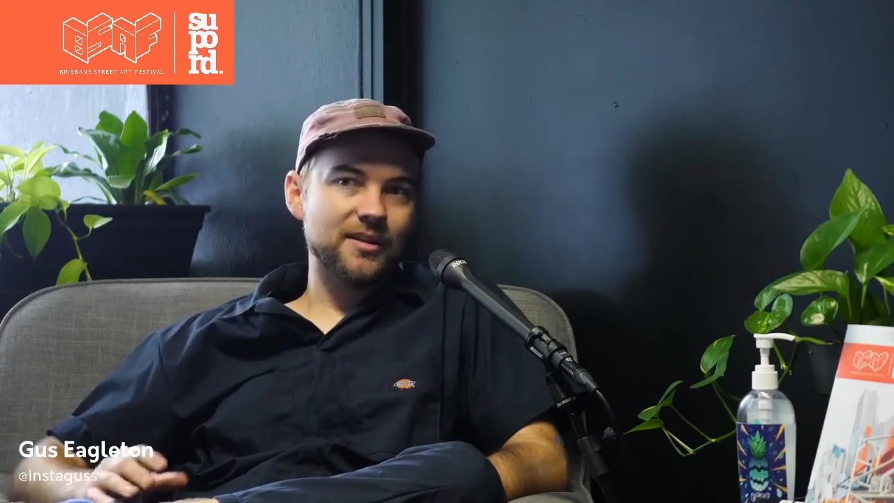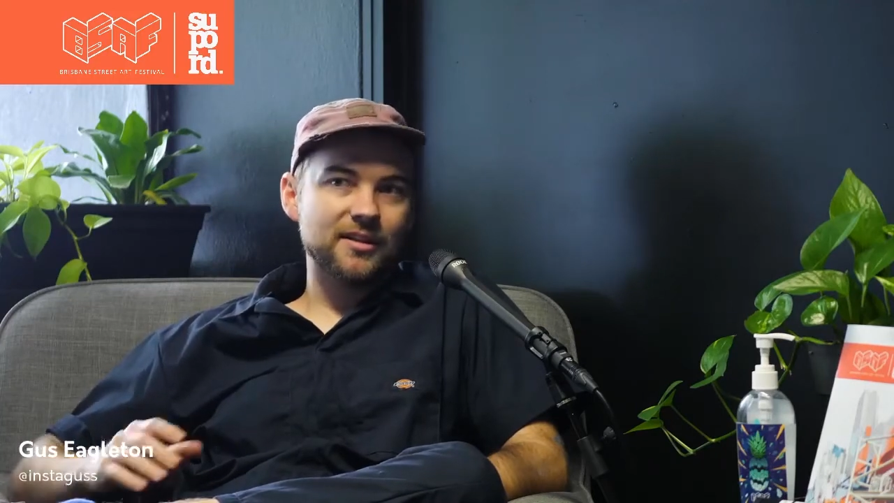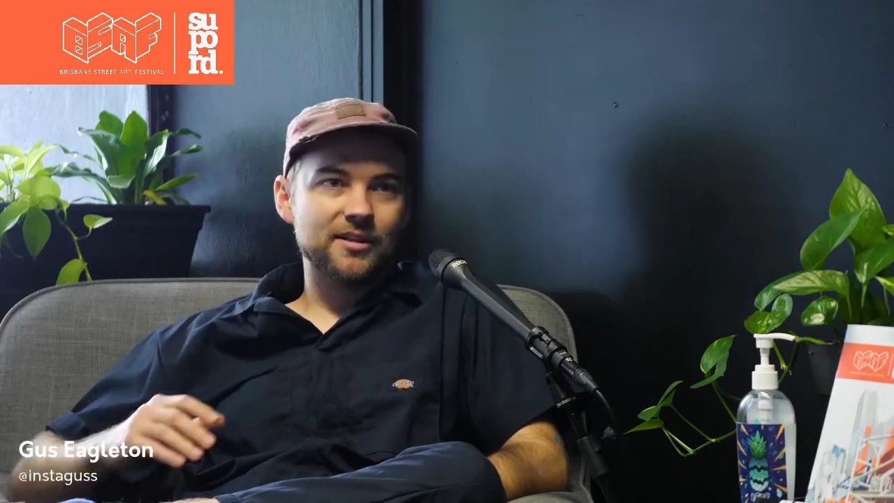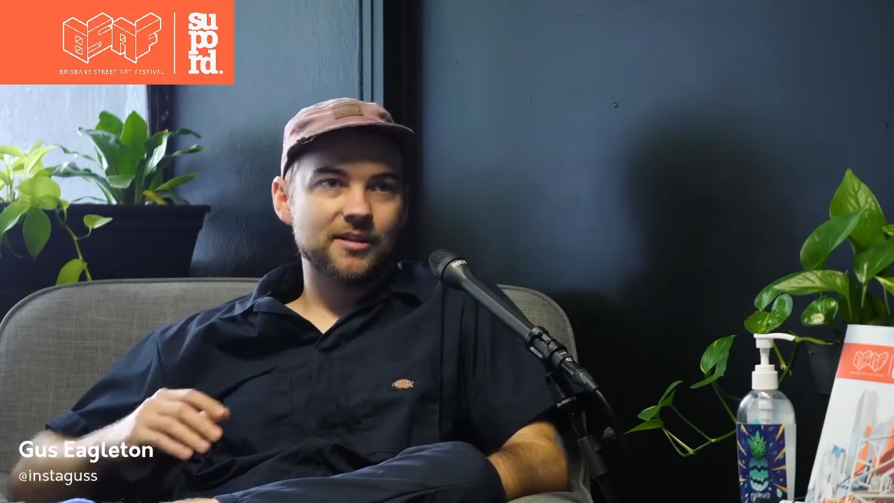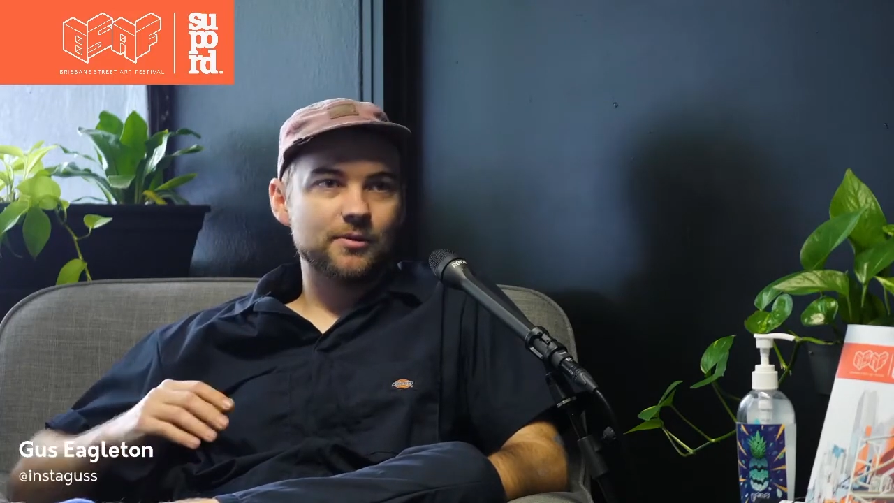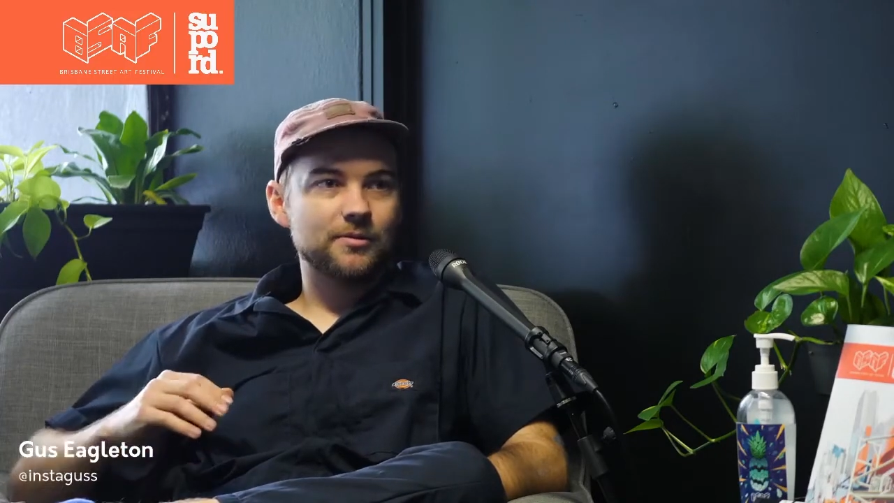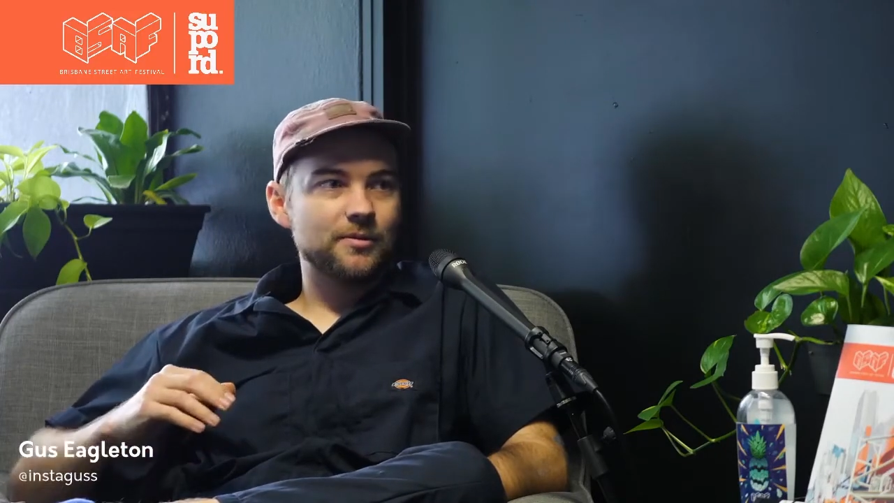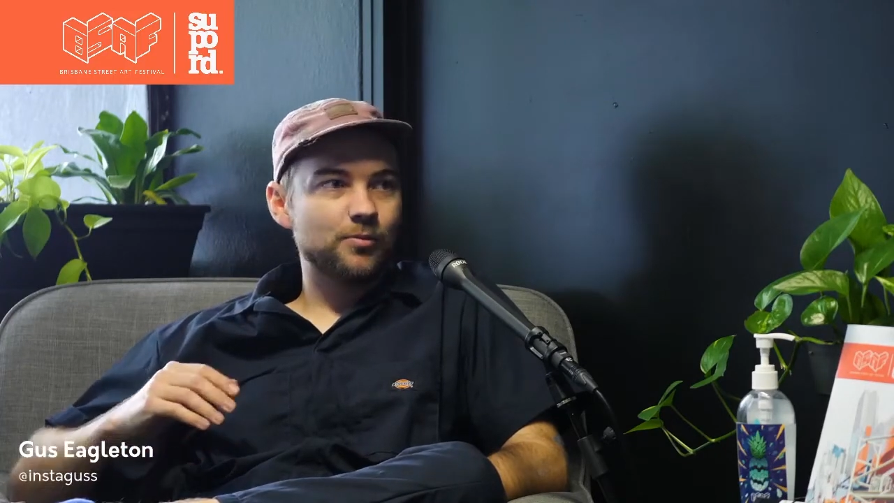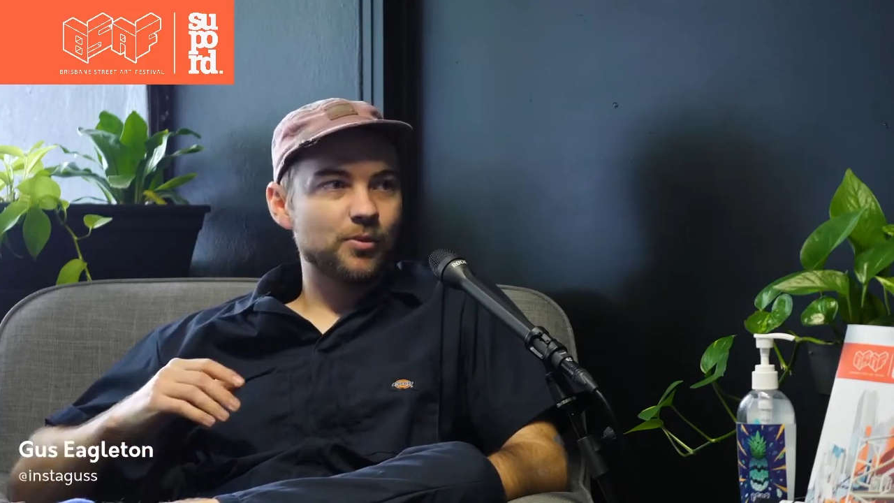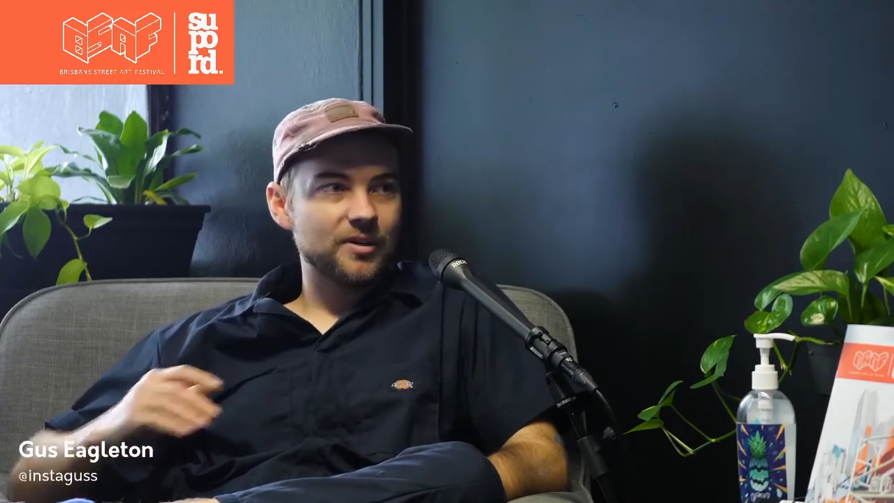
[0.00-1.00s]
you
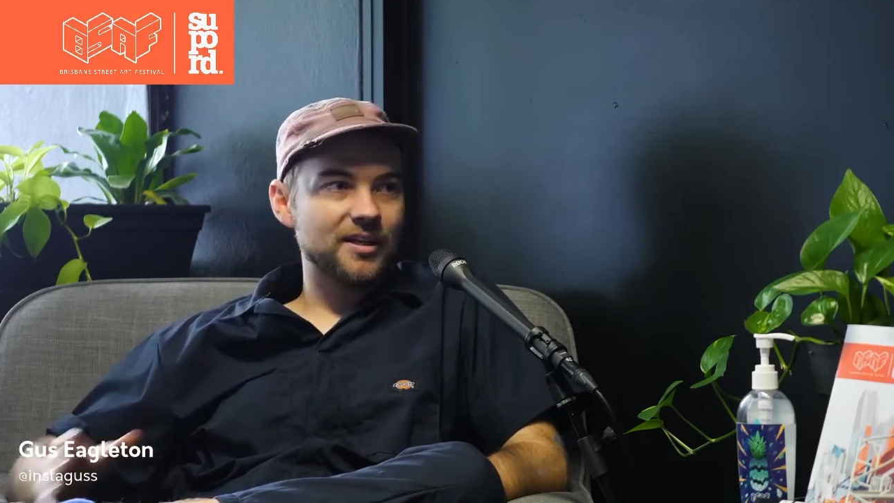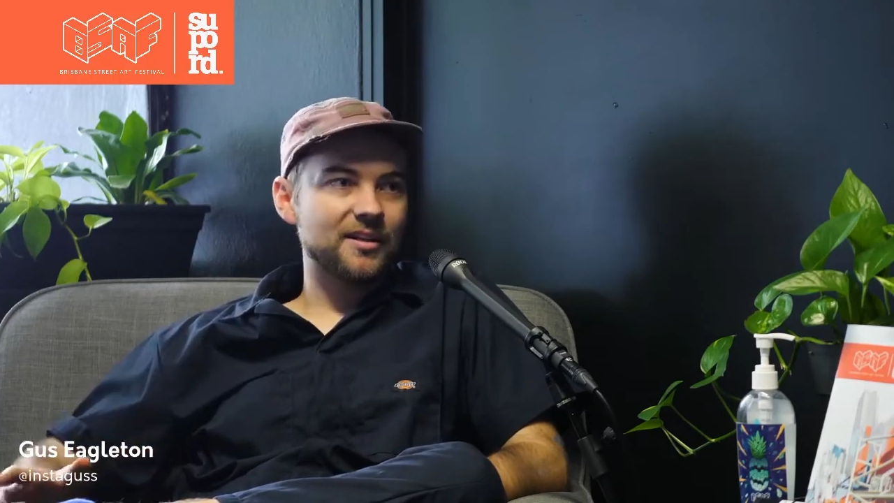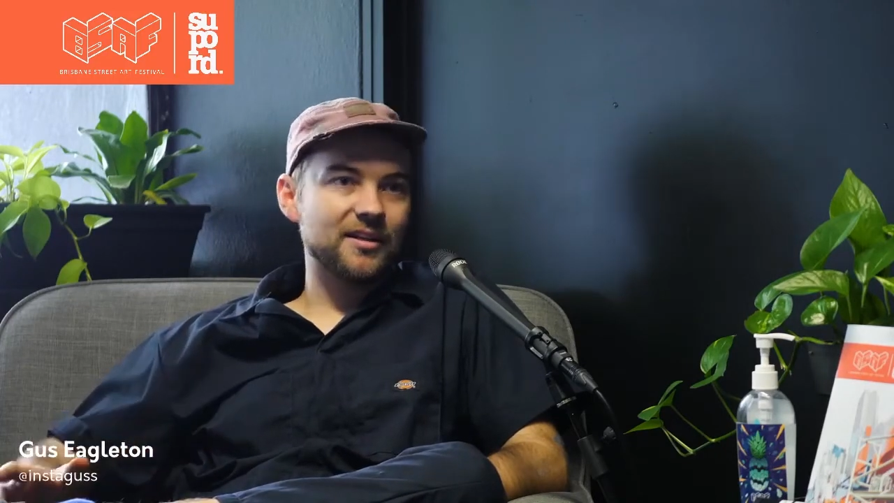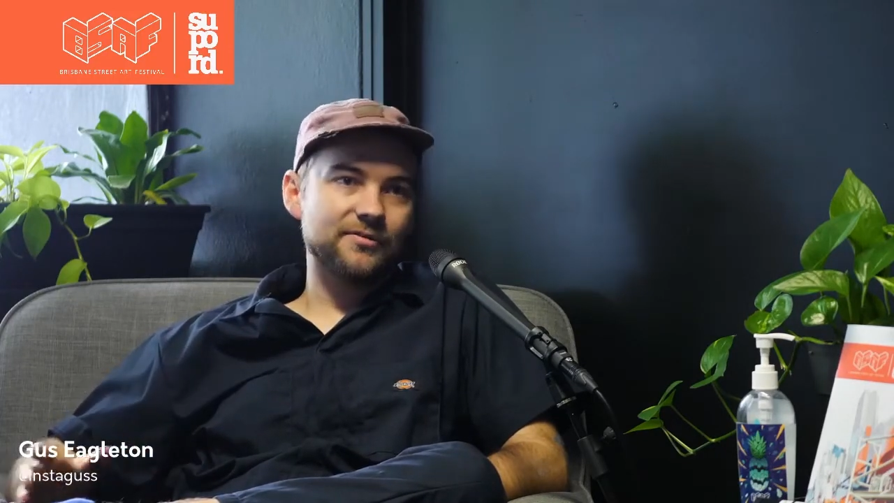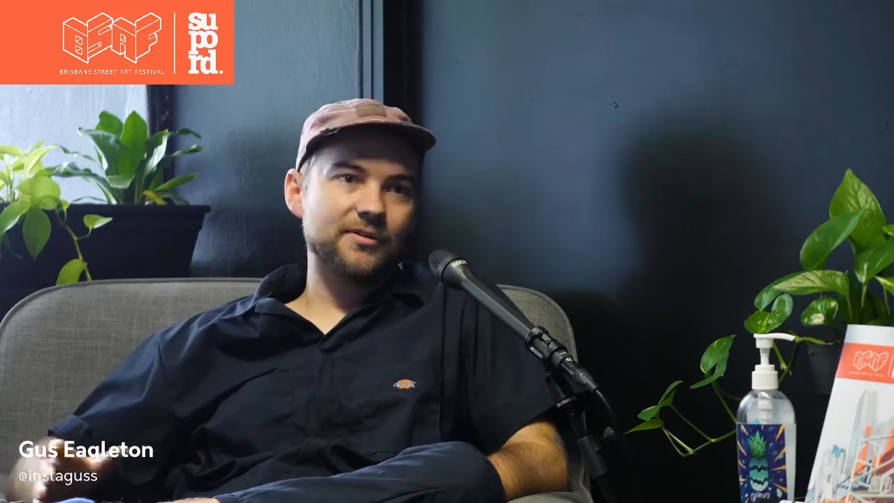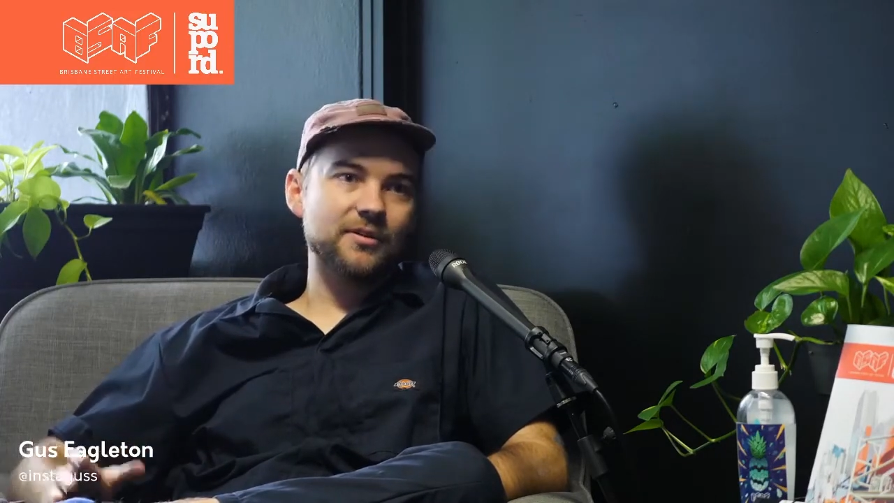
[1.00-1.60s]
would put in if you're